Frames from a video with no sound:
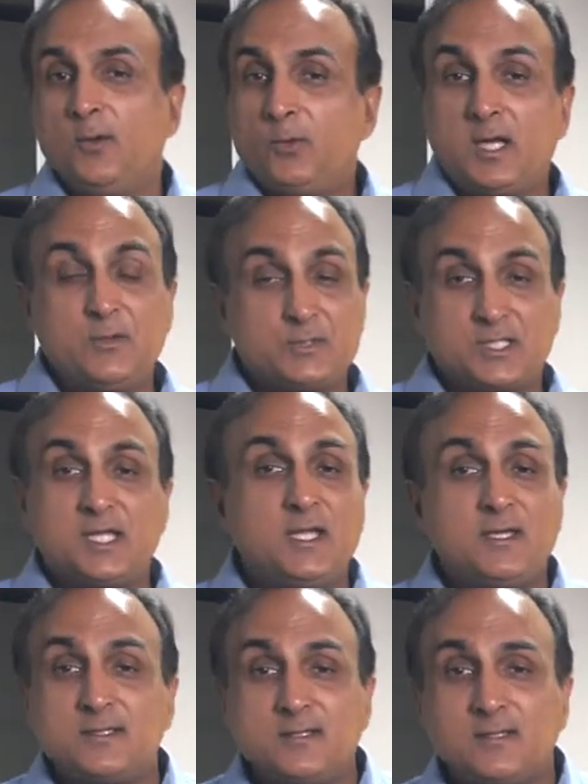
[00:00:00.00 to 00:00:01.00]
when I was a
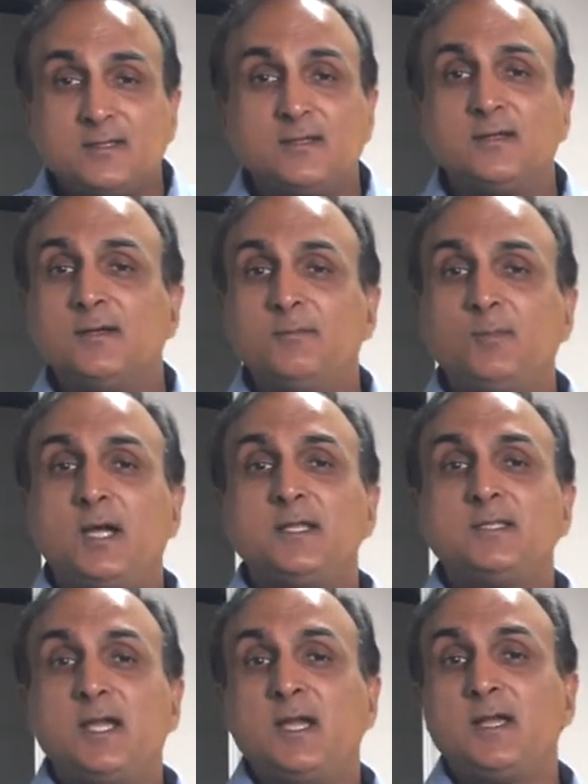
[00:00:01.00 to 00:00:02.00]
kid, my
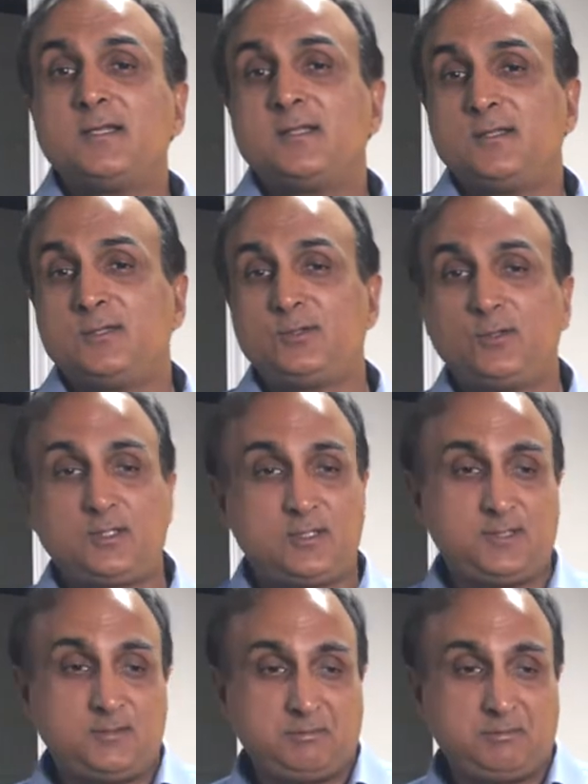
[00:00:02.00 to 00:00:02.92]
dad took